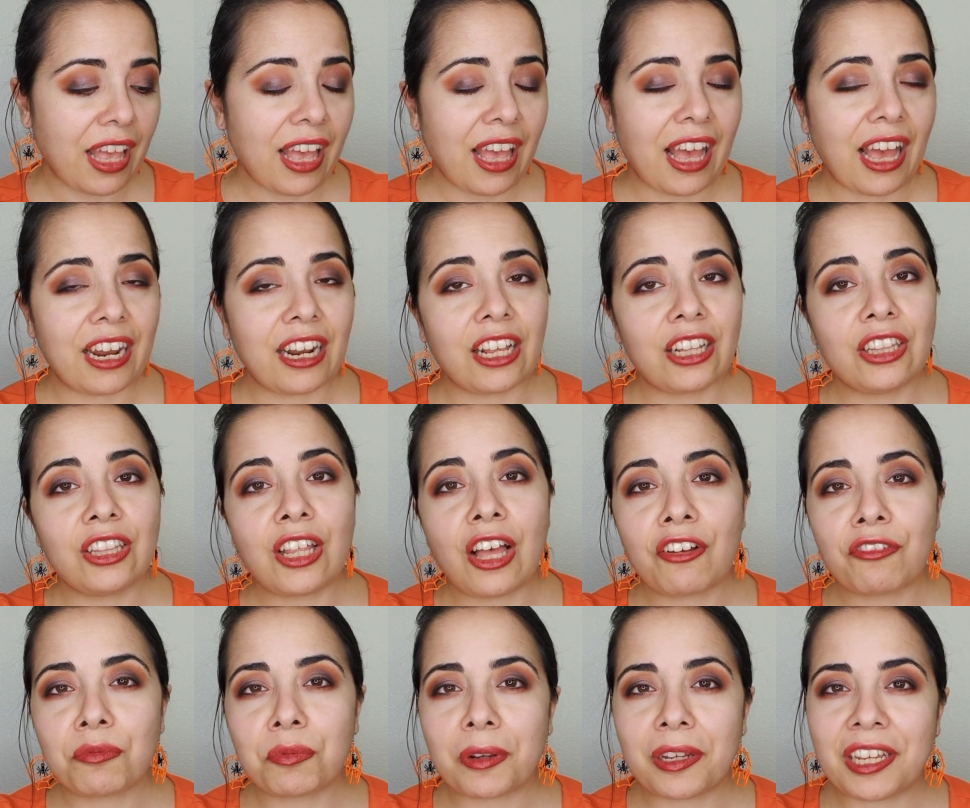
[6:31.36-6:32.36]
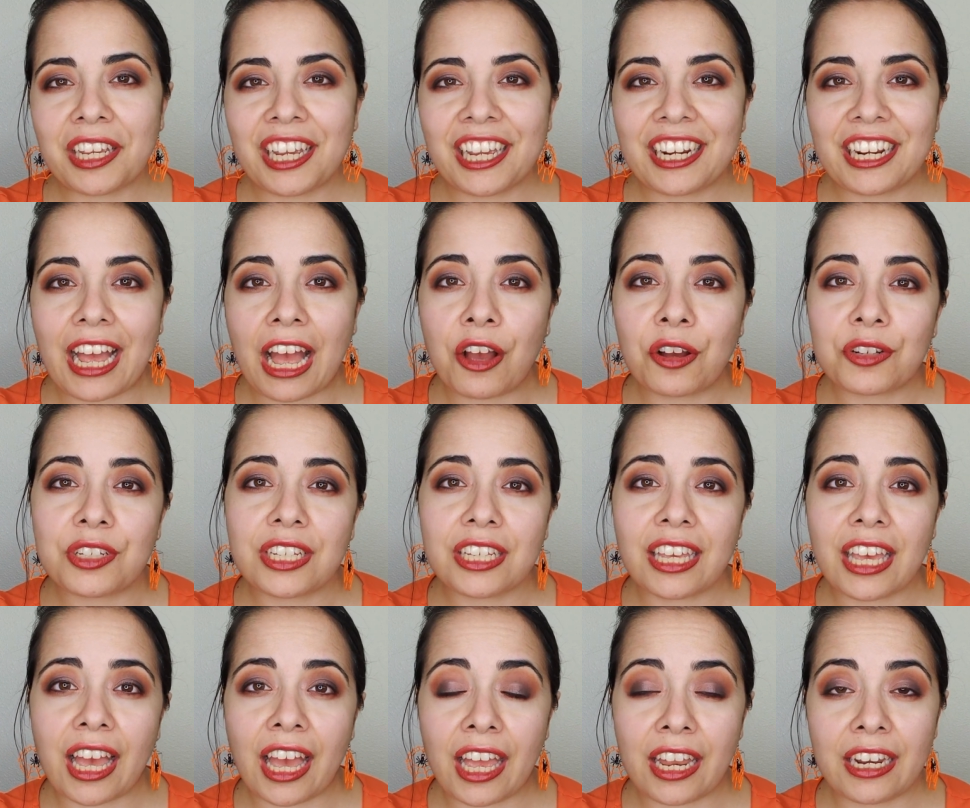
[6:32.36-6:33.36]
and I love bringing it out
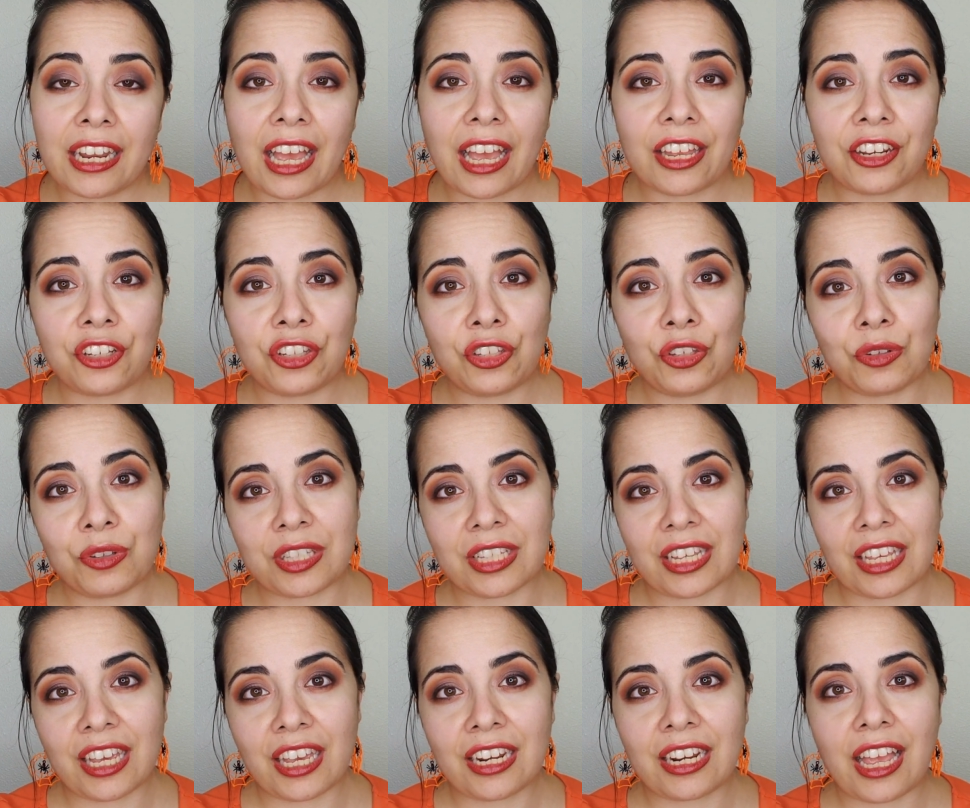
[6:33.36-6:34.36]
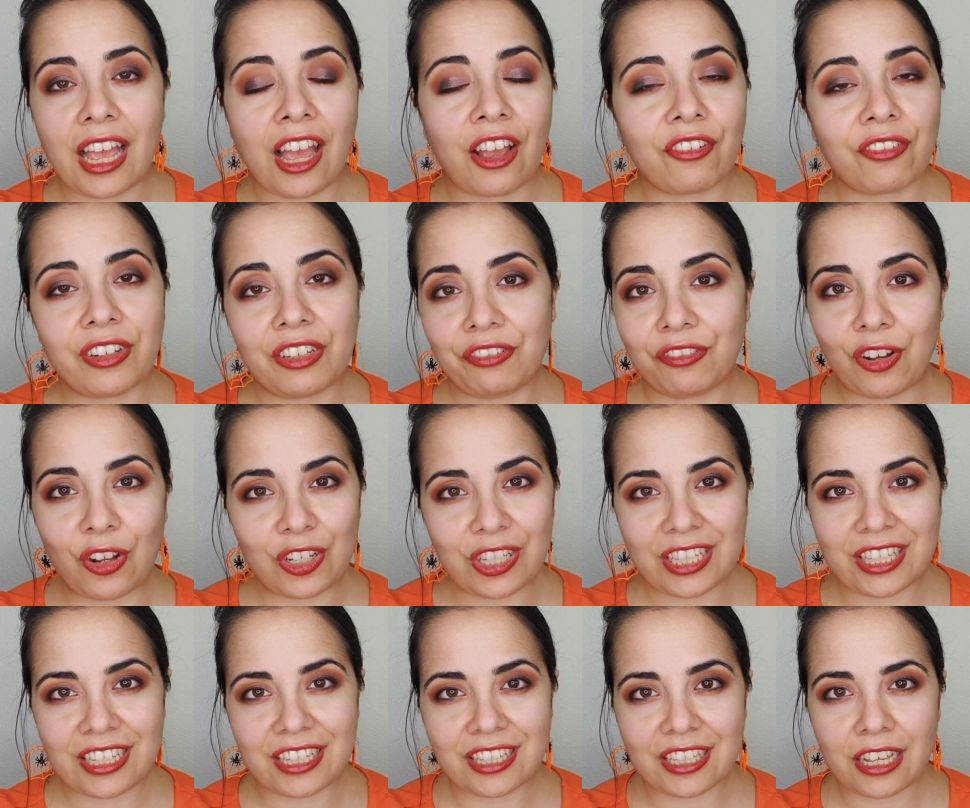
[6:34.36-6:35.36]
again and using it every fall
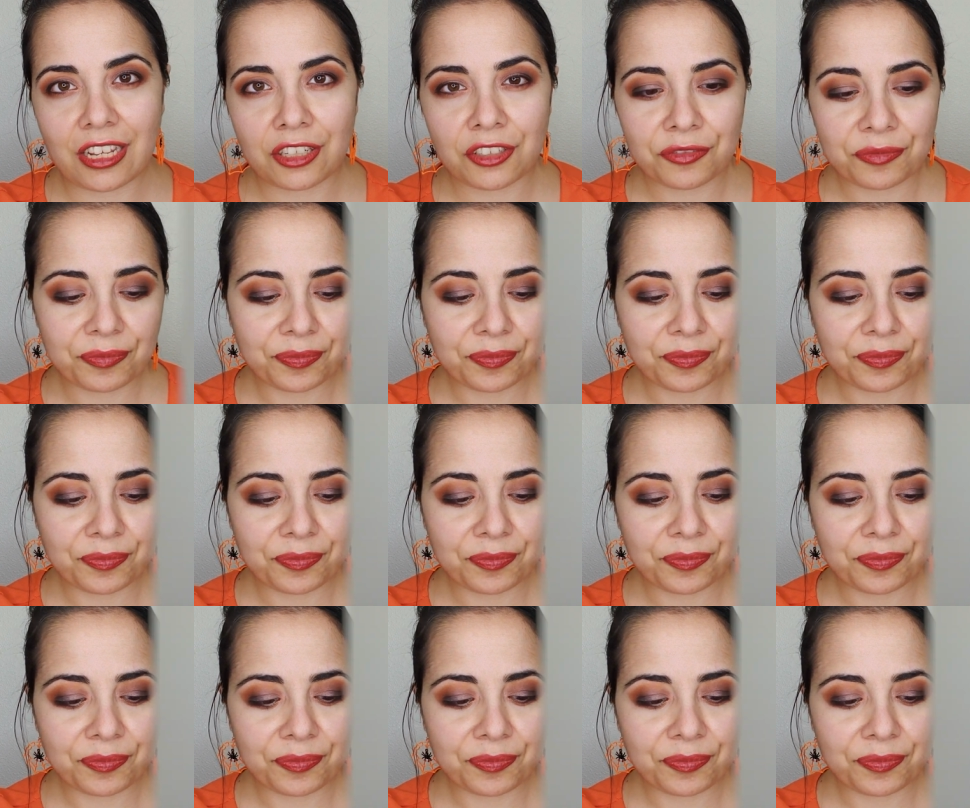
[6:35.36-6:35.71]
season.